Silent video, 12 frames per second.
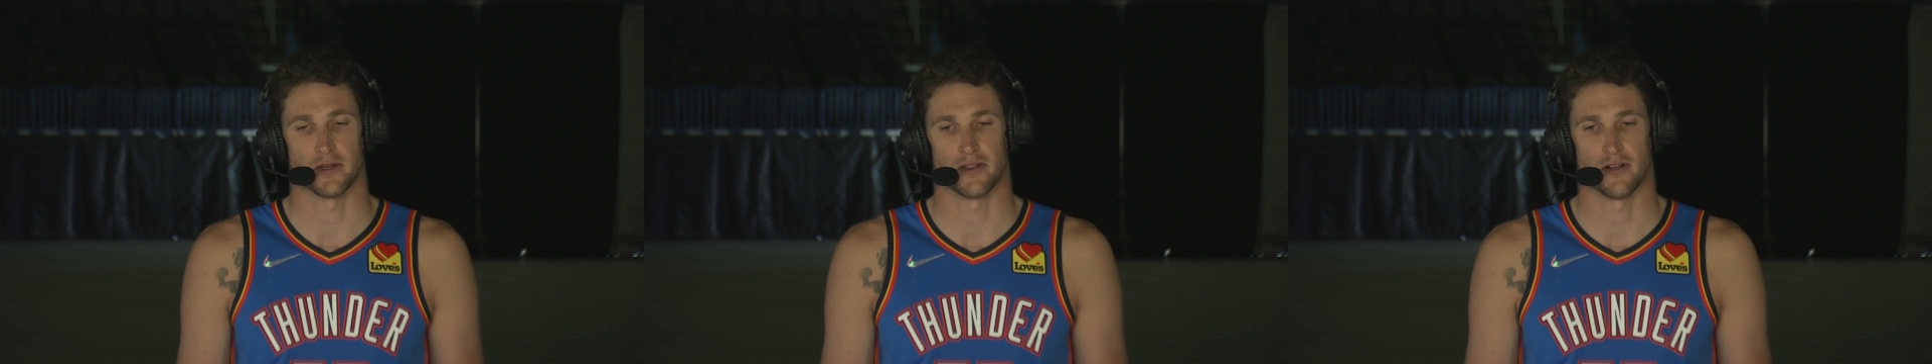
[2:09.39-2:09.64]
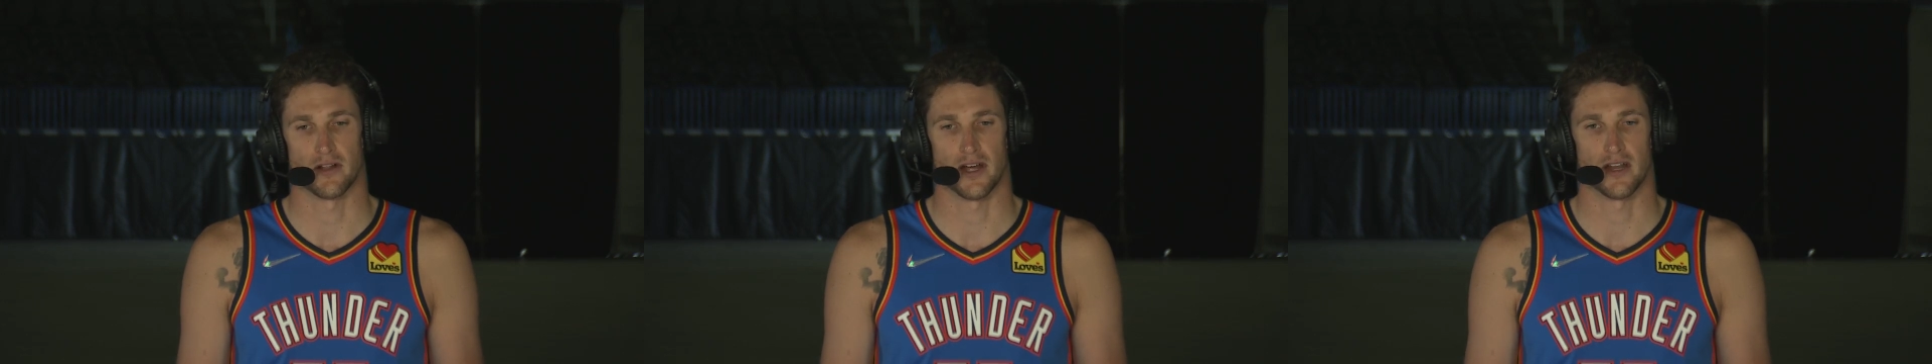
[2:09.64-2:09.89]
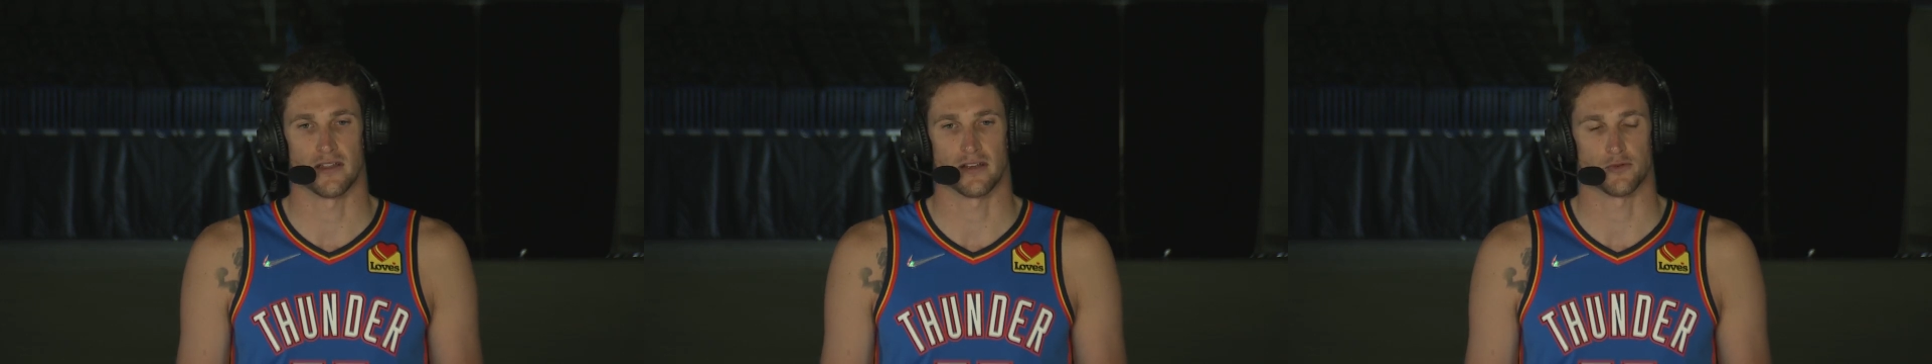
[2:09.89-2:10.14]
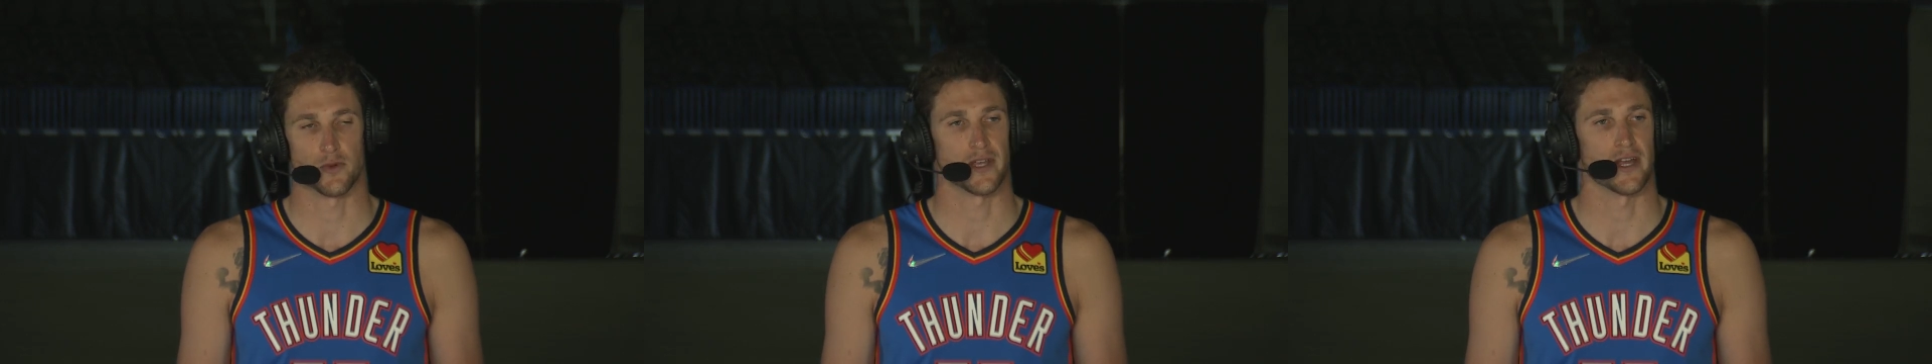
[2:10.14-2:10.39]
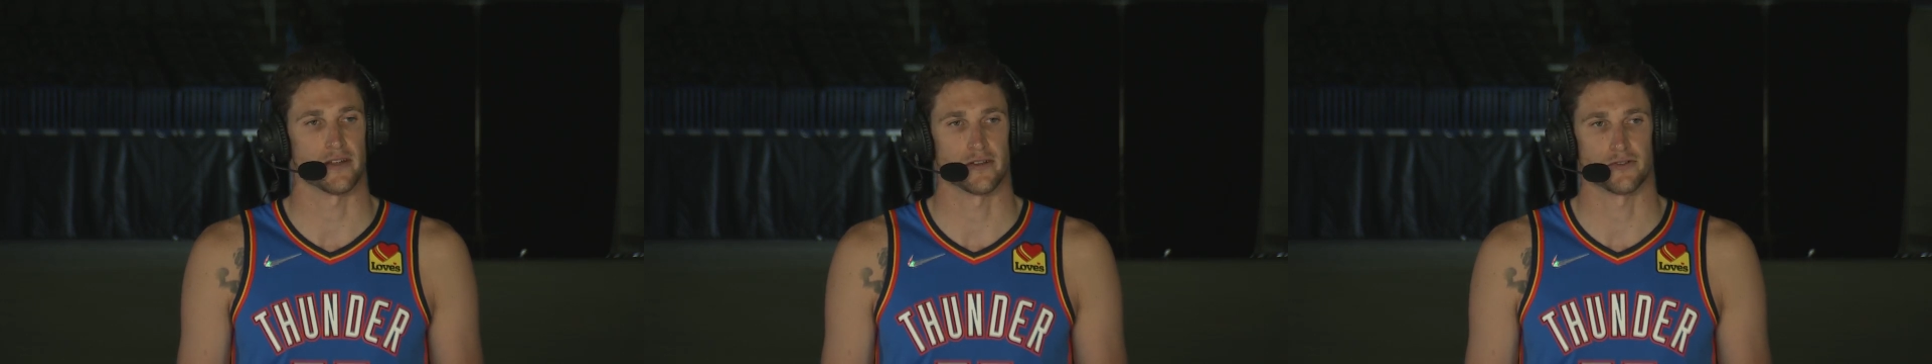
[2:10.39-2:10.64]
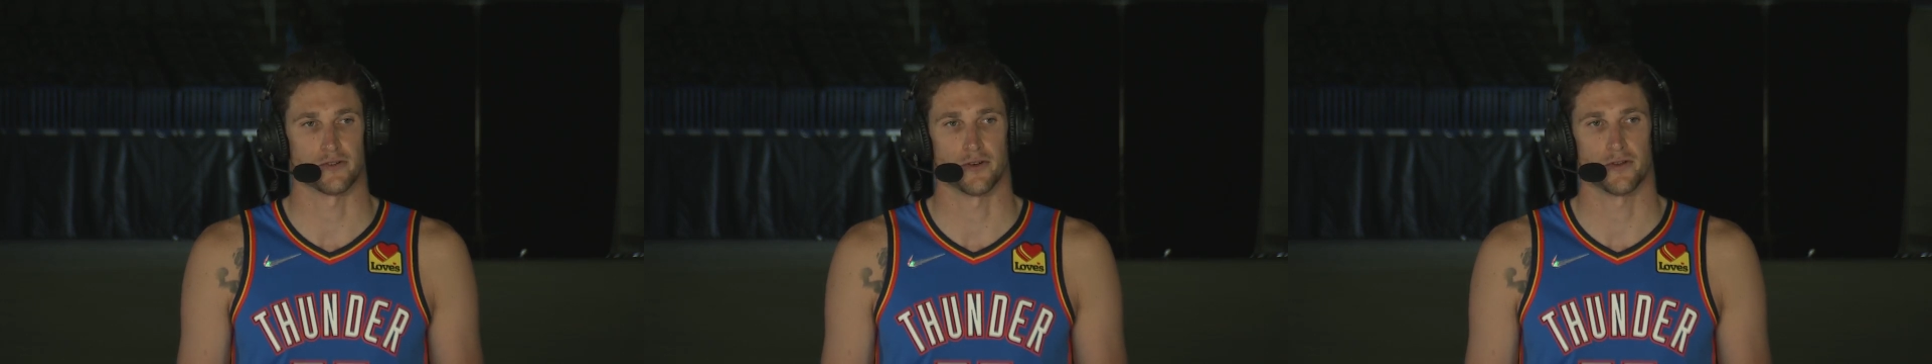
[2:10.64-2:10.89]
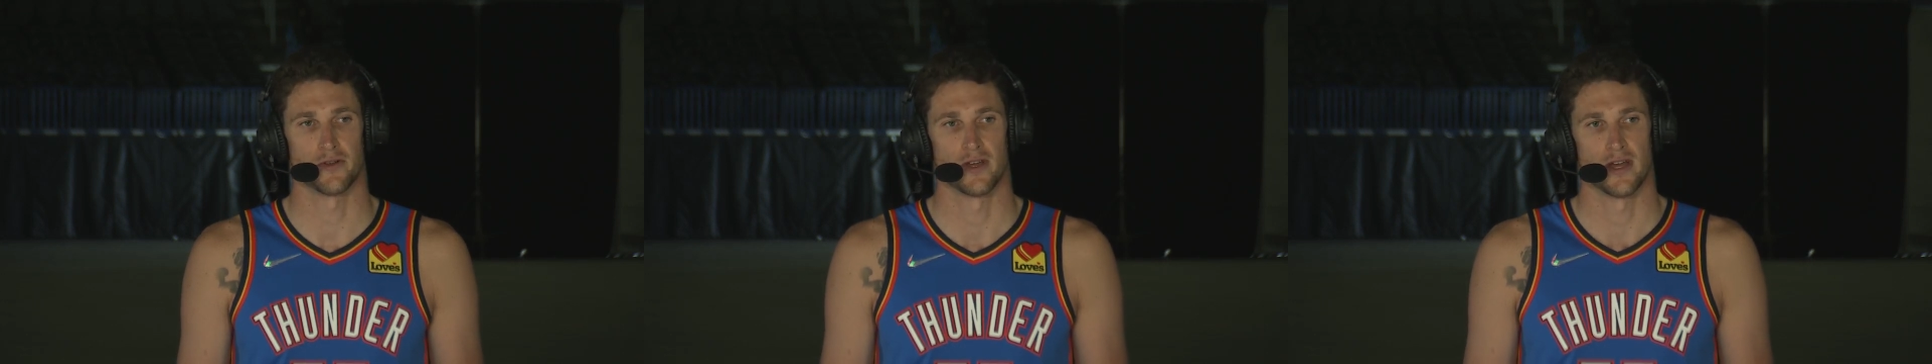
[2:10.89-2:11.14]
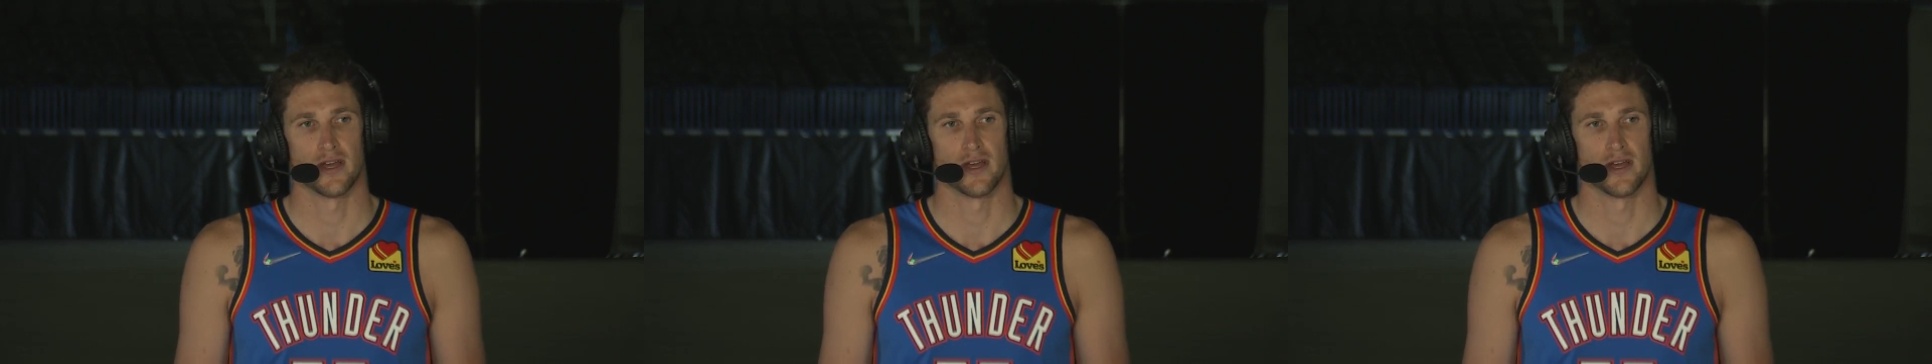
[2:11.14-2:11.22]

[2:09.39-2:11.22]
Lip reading: but there are a lot of things we can control